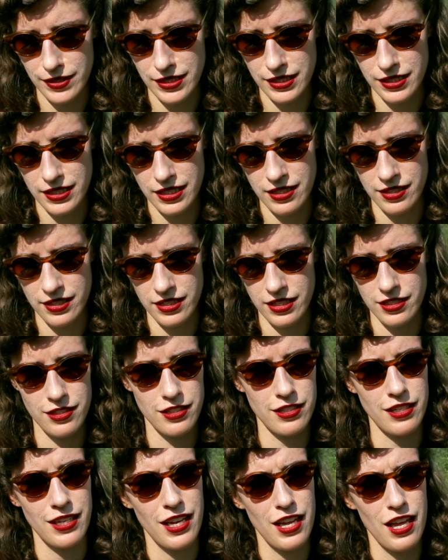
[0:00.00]
since
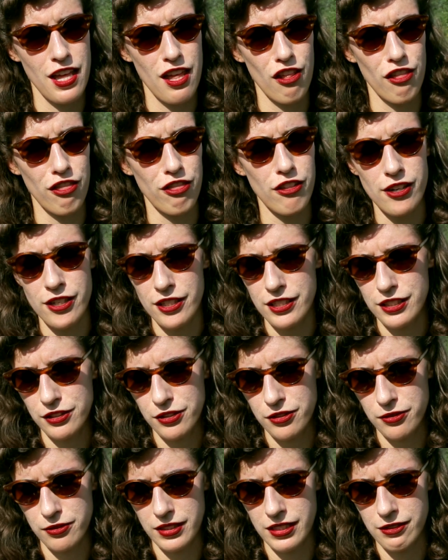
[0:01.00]
it's
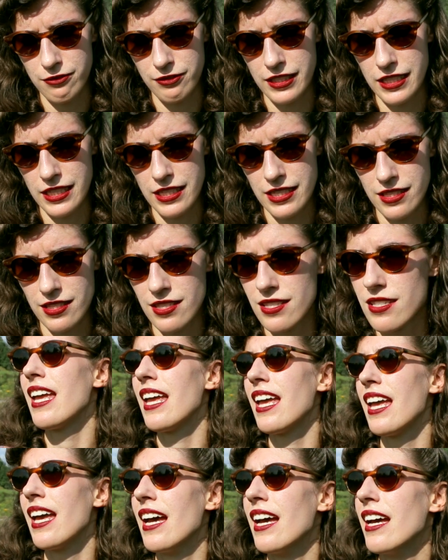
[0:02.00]
32 degrees
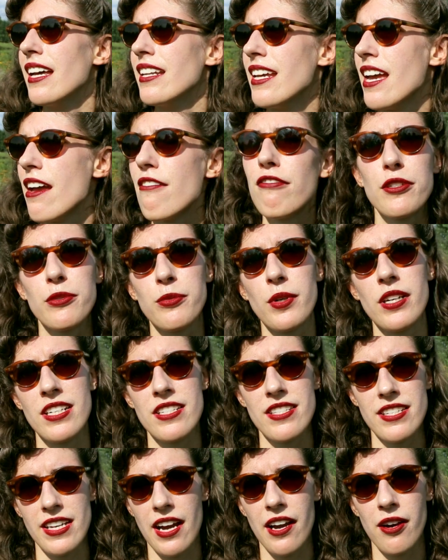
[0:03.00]
and everyone
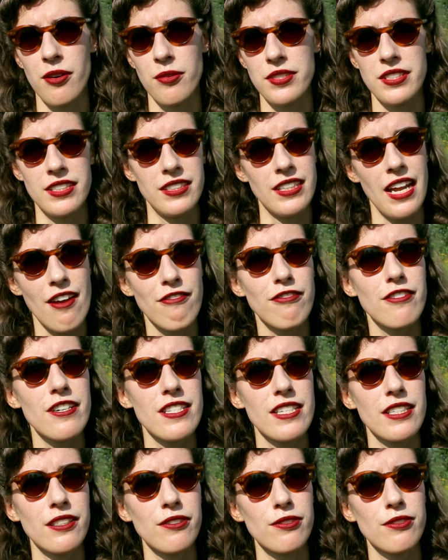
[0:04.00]
is out and every
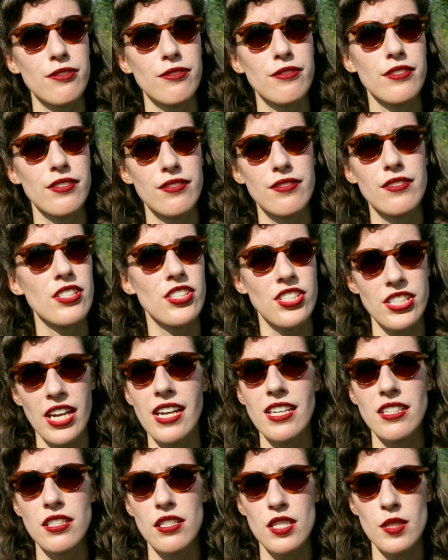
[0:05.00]
single
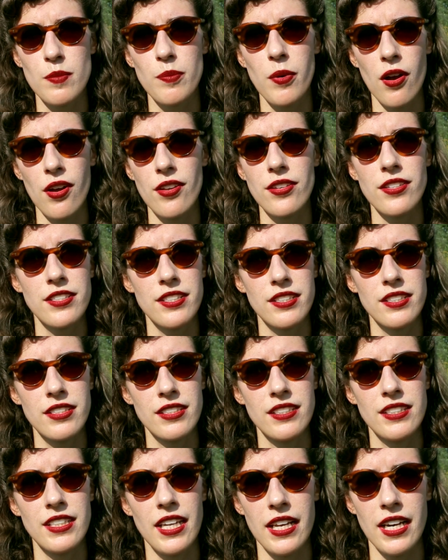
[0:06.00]
shady spot
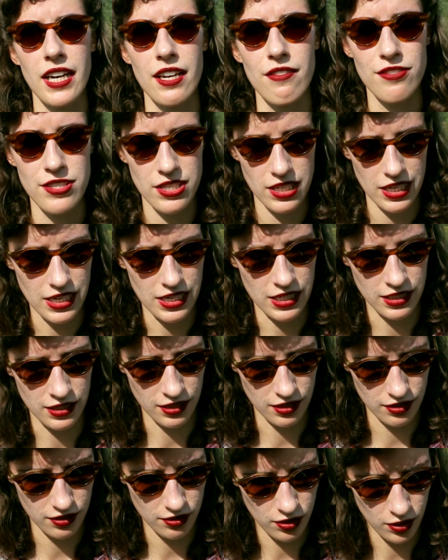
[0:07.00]
that I've
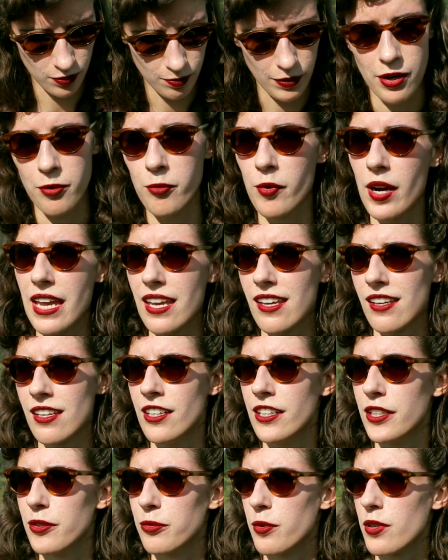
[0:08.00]
seen on my way
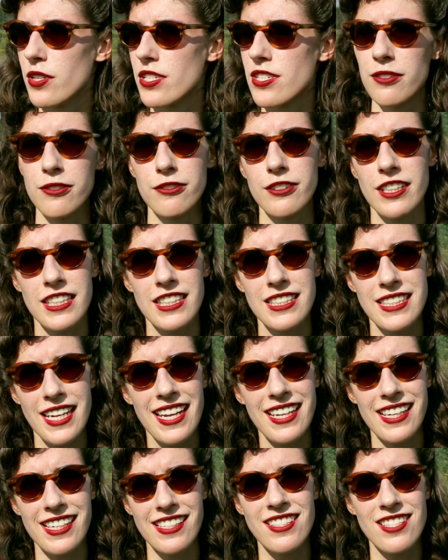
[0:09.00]
here was already
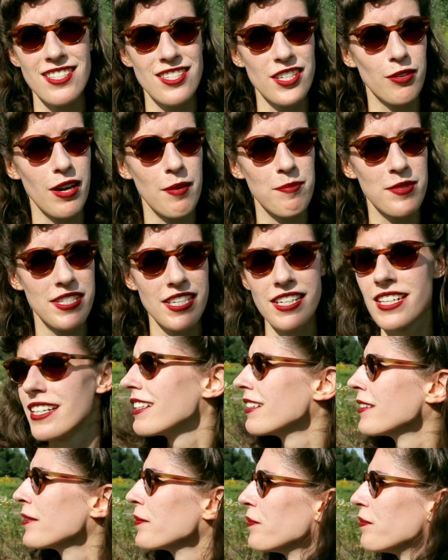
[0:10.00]
taken. So I'm
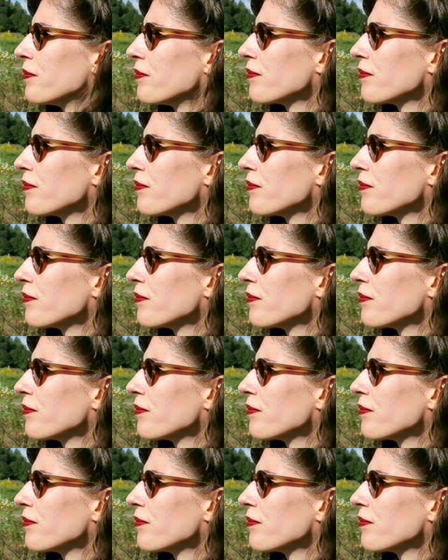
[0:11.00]
sitting,